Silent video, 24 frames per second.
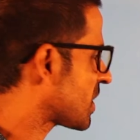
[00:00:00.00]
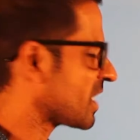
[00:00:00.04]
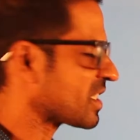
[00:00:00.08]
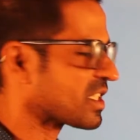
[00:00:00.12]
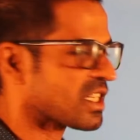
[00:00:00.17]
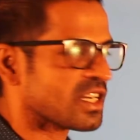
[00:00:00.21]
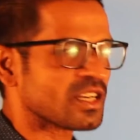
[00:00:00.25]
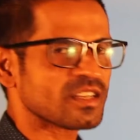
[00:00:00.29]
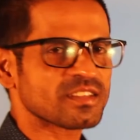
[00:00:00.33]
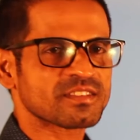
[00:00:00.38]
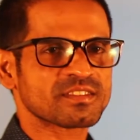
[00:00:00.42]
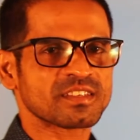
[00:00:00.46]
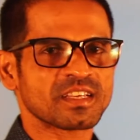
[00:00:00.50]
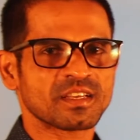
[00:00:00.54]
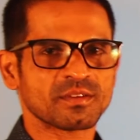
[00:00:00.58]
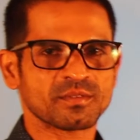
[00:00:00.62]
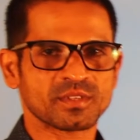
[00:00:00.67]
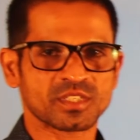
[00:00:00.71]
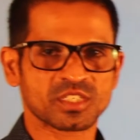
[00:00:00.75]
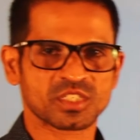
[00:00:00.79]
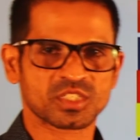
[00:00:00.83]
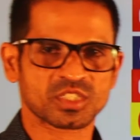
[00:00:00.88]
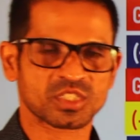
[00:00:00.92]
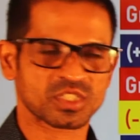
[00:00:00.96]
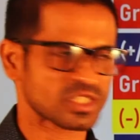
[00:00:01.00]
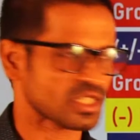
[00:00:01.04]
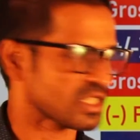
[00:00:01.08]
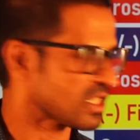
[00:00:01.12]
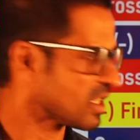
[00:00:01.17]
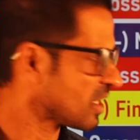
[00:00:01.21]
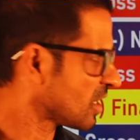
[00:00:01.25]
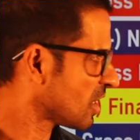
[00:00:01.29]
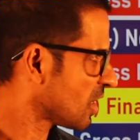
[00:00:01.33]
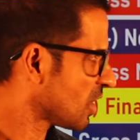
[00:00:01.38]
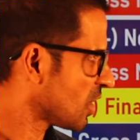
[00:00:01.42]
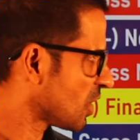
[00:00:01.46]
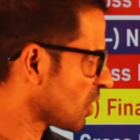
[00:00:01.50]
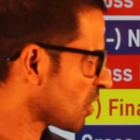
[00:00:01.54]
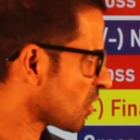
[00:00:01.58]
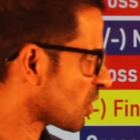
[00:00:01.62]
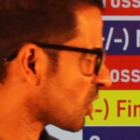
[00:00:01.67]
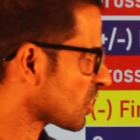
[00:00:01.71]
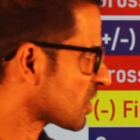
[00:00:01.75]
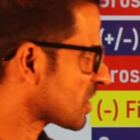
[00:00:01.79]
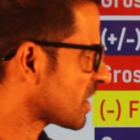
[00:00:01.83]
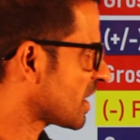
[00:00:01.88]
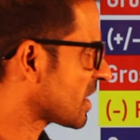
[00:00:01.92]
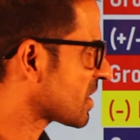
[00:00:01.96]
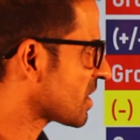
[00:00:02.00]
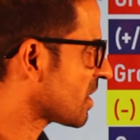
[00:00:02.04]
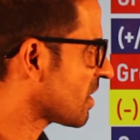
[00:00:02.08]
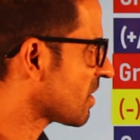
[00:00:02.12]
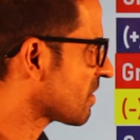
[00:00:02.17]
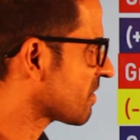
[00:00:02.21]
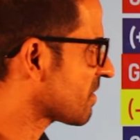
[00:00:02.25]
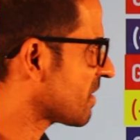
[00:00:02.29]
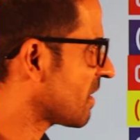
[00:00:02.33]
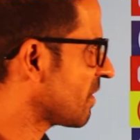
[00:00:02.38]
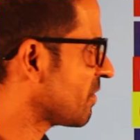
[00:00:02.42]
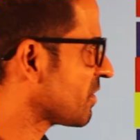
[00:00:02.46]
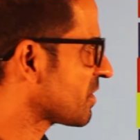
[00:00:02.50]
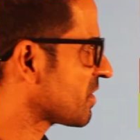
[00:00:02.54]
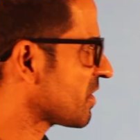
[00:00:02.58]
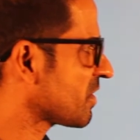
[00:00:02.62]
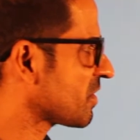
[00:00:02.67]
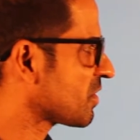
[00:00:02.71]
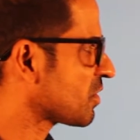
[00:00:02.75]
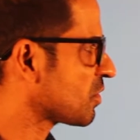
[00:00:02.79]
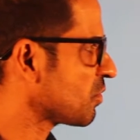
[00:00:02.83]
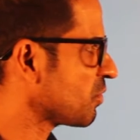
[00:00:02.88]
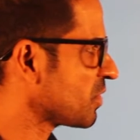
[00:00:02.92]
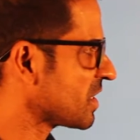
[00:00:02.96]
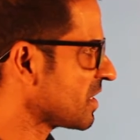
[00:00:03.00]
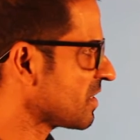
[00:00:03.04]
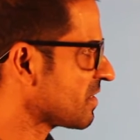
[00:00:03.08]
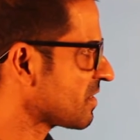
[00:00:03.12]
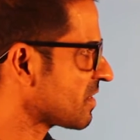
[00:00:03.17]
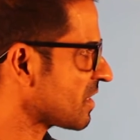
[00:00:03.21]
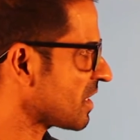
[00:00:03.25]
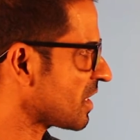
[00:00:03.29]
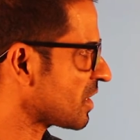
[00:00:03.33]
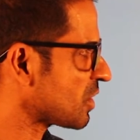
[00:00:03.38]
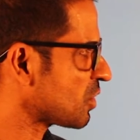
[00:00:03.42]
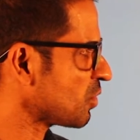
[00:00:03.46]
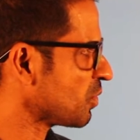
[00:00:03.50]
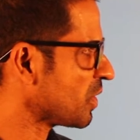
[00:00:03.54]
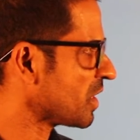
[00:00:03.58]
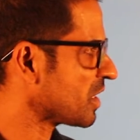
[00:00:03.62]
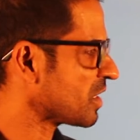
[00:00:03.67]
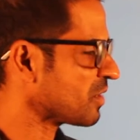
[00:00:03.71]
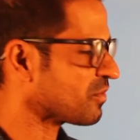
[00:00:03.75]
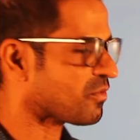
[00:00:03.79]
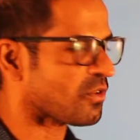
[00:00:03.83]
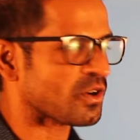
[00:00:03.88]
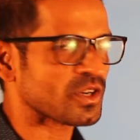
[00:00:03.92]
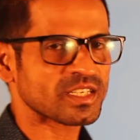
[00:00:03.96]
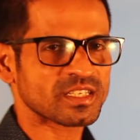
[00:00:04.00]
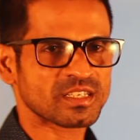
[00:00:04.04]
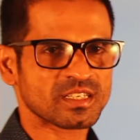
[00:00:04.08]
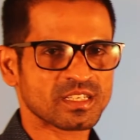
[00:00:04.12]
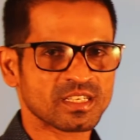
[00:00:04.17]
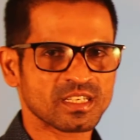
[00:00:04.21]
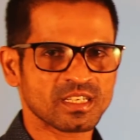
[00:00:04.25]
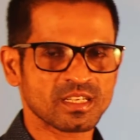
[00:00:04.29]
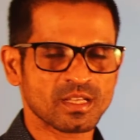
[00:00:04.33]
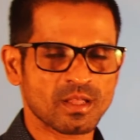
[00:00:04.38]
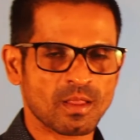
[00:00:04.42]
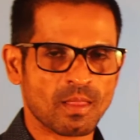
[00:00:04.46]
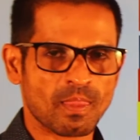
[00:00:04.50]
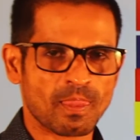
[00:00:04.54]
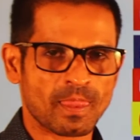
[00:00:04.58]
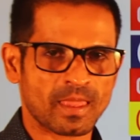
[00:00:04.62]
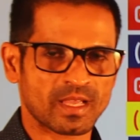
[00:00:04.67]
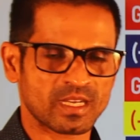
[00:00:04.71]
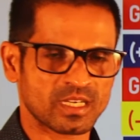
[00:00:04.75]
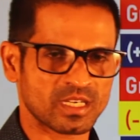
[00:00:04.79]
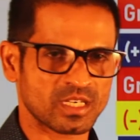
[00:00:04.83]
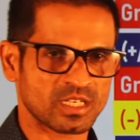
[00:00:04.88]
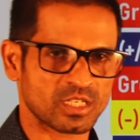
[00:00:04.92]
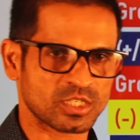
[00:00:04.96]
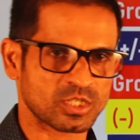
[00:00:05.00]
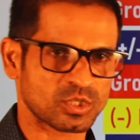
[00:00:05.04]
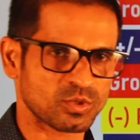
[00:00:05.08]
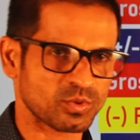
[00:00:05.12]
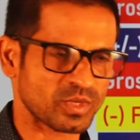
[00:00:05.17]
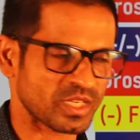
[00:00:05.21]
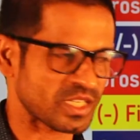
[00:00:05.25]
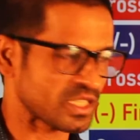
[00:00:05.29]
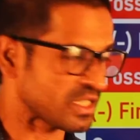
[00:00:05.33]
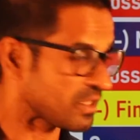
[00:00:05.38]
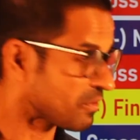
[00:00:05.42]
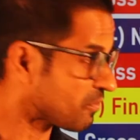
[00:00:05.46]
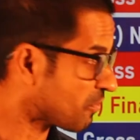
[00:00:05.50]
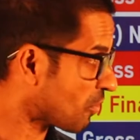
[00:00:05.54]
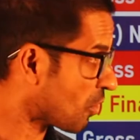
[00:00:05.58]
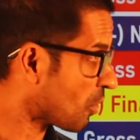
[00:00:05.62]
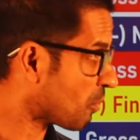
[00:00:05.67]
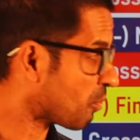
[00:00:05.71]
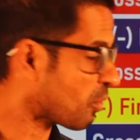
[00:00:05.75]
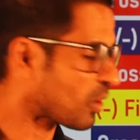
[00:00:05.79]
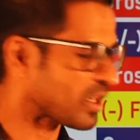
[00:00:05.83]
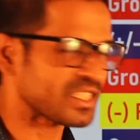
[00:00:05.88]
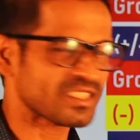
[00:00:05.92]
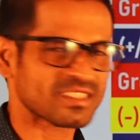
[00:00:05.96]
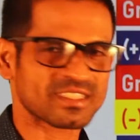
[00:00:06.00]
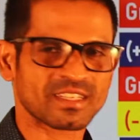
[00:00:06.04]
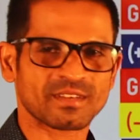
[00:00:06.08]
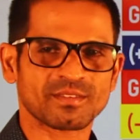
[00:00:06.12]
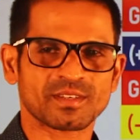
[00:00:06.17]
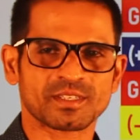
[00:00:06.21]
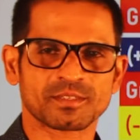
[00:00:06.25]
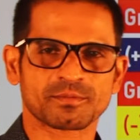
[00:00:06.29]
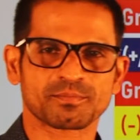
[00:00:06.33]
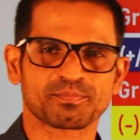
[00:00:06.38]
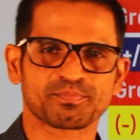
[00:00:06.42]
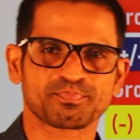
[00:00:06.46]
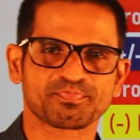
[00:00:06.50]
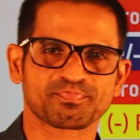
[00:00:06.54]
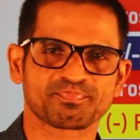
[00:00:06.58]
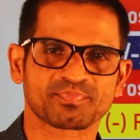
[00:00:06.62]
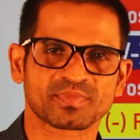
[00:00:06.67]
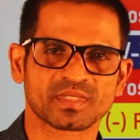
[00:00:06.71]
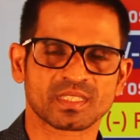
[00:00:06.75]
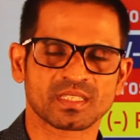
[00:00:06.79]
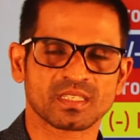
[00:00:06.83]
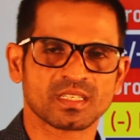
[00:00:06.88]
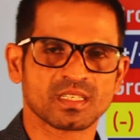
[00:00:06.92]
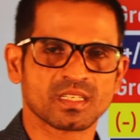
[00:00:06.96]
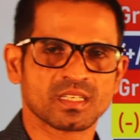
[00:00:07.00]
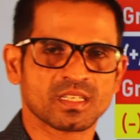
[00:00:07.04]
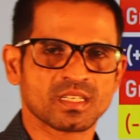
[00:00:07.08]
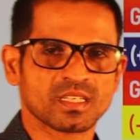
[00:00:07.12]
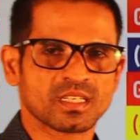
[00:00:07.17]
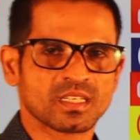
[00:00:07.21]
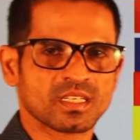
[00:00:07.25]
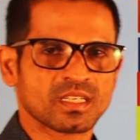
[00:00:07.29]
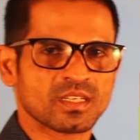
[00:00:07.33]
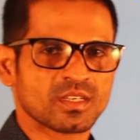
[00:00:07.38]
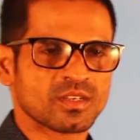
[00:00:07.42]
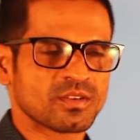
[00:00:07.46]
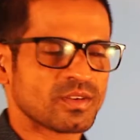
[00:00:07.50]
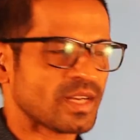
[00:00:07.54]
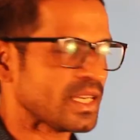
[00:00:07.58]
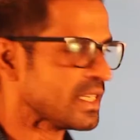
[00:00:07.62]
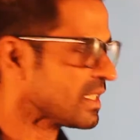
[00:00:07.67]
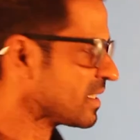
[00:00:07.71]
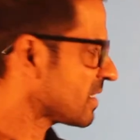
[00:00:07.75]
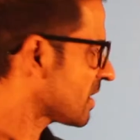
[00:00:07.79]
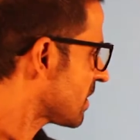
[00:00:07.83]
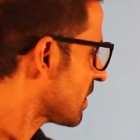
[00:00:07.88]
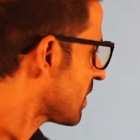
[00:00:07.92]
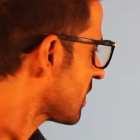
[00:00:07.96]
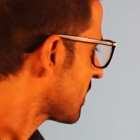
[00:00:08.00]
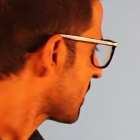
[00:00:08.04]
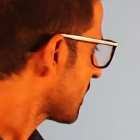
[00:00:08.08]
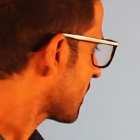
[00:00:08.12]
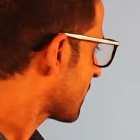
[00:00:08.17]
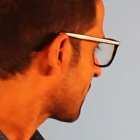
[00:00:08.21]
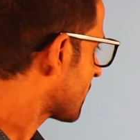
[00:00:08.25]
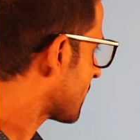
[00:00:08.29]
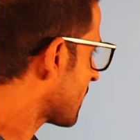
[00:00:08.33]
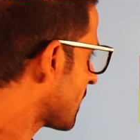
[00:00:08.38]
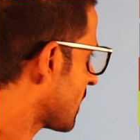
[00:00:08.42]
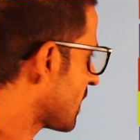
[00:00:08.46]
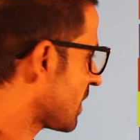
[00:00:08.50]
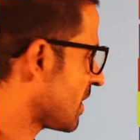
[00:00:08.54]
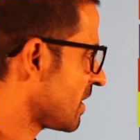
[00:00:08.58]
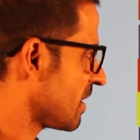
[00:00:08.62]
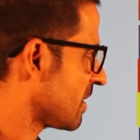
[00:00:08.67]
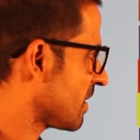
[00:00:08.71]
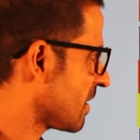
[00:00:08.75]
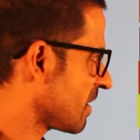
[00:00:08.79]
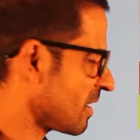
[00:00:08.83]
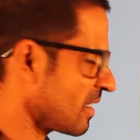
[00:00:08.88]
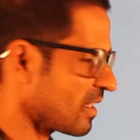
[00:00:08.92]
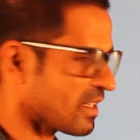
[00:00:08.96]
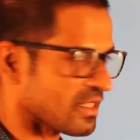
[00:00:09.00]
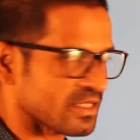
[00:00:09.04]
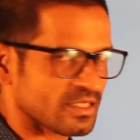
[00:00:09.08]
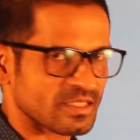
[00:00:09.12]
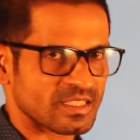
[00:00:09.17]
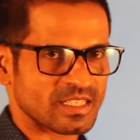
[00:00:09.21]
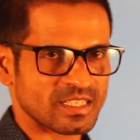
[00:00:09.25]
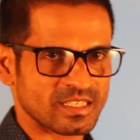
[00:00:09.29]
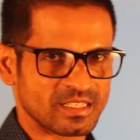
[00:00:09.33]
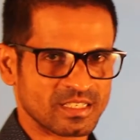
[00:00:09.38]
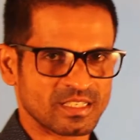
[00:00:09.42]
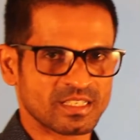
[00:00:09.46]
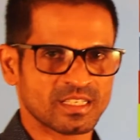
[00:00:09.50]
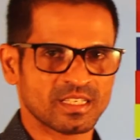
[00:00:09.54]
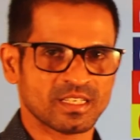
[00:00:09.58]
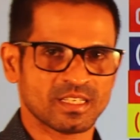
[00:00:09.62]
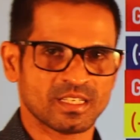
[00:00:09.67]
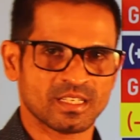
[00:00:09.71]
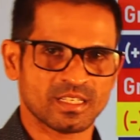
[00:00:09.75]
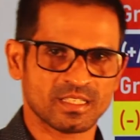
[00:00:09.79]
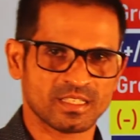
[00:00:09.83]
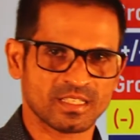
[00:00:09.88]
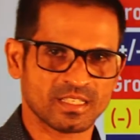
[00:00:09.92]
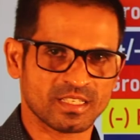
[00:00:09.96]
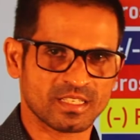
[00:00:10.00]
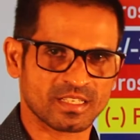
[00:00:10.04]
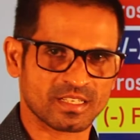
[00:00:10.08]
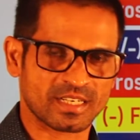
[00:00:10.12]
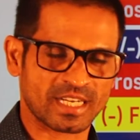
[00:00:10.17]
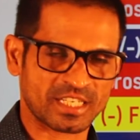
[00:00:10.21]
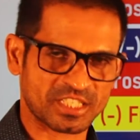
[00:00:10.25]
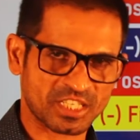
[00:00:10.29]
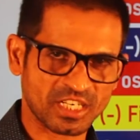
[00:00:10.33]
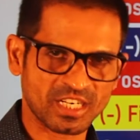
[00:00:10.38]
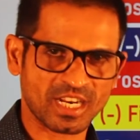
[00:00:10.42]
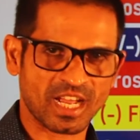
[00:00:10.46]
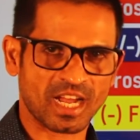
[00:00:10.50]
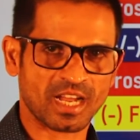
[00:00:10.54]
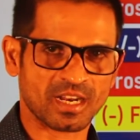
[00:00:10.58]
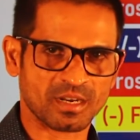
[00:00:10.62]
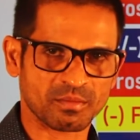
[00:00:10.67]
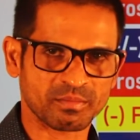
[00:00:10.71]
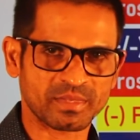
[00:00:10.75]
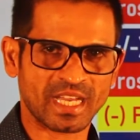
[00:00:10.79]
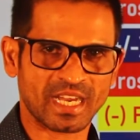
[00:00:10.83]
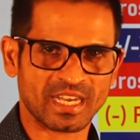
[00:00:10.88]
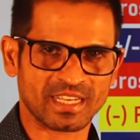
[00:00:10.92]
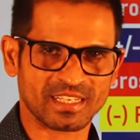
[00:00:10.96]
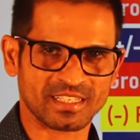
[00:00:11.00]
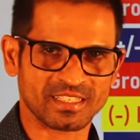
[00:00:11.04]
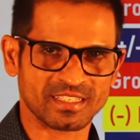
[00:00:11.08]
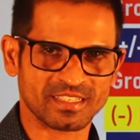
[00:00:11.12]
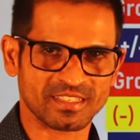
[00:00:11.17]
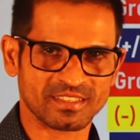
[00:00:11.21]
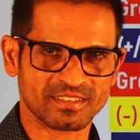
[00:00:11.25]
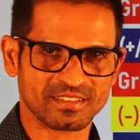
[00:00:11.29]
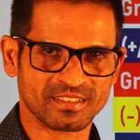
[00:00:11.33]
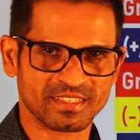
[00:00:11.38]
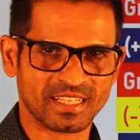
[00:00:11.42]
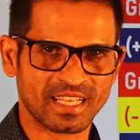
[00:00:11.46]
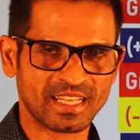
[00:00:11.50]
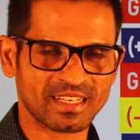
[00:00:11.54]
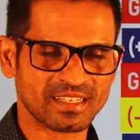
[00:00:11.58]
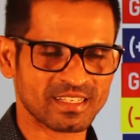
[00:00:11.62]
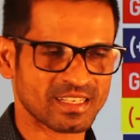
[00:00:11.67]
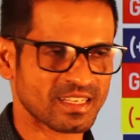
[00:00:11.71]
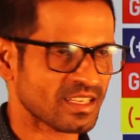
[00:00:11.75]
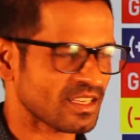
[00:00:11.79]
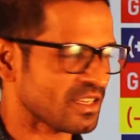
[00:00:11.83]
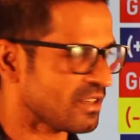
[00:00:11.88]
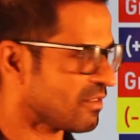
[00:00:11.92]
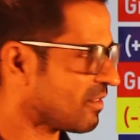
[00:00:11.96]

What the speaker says: national savings. Gross national savings which is 24.7. Right? This is the rationale behind is that